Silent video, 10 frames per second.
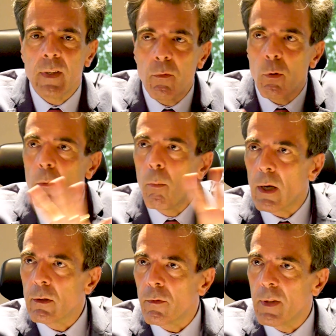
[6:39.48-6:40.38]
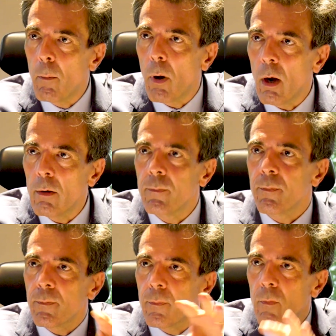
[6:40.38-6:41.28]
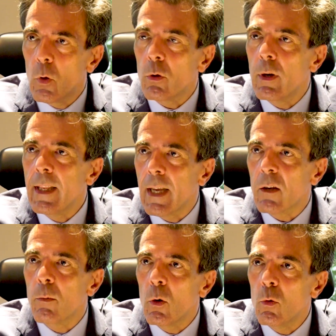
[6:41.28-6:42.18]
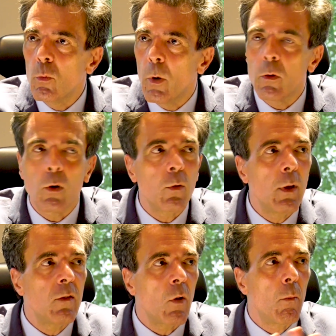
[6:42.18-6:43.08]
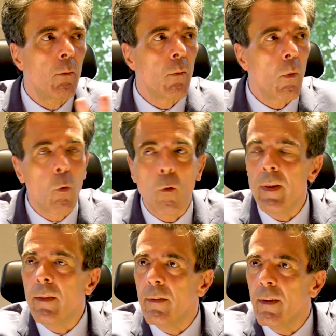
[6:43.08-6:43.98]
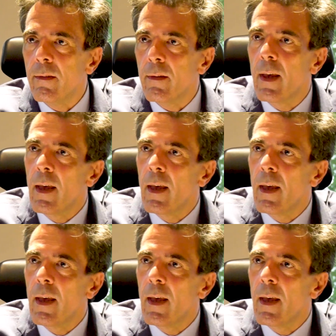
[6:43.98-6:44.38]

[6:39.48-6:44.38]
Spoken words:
different parts of Nepal, not only in Kathmandu, but also in some provinces,